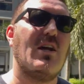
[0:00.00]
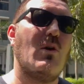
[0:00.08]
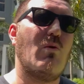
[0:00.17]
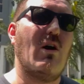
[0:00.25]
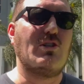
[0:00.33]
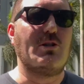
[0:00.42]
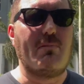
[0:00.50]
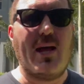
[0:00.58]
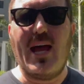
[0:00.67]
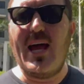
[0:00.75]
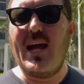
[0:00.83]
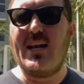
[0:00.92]
well,
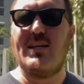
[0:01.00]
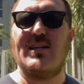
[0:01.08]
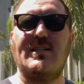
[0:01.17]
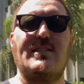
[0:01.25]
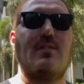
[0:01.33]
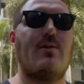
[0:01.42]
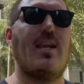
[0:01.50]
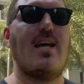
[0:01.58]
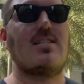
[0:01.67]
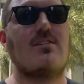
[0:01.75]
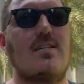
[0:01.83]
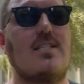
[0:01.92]
Japan to a
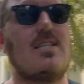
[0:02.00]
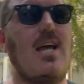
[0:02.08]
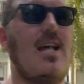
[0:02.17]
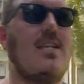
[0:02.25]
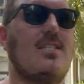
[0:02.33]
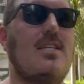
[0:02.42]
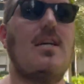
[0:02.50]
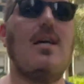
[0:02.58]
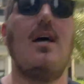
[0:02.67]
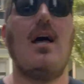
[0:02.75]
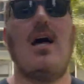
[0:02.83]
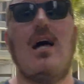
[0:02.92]
lesser extent.
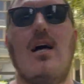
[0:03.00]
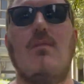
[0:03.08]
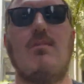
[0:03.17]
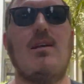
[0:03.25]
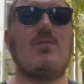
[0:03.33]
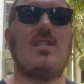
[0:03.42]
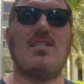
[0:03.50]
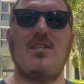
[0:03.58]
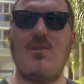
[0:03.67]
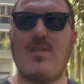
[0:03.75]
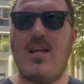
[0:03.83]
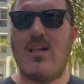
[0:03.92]
There's this
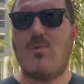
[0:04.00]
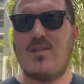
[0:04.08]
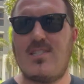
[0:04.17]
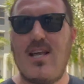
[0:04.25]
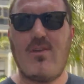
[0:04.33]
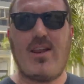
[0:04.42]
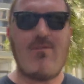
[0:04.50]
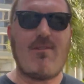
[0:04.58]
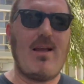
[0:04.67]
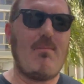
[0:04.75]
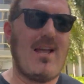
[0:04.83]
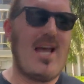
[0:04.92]
new deal with Saudi
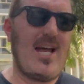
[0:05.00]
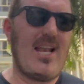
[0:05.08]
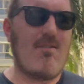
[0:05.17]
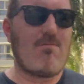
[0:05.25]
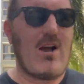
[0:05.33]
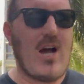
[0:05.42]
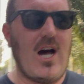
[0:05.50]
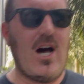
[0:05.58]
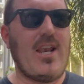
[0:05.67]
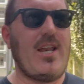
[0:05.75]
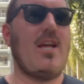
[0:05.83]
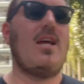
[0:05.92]
Arabia and
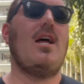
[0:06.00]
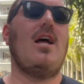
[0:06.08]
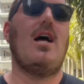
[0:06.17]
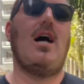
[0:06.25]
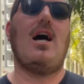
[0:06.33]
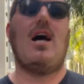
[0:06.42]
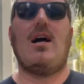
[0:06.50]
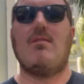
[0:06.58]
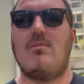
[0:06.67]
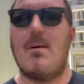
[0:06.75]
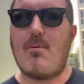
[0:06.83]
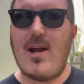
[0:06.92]
Iran,
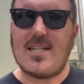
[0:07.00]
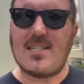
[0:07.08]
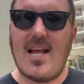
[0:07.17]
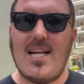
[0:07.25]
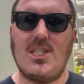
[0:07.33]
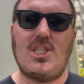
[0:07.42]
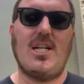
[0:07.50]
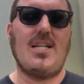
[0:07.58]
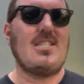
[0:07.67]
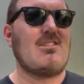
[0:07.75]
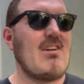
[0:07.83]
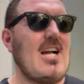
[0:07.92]
the BRICS
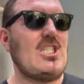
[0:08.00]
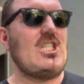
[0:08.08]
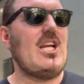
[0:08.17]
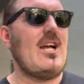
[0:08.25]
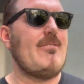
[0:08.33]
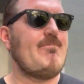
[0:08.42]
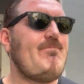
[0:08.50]
nations, Russia,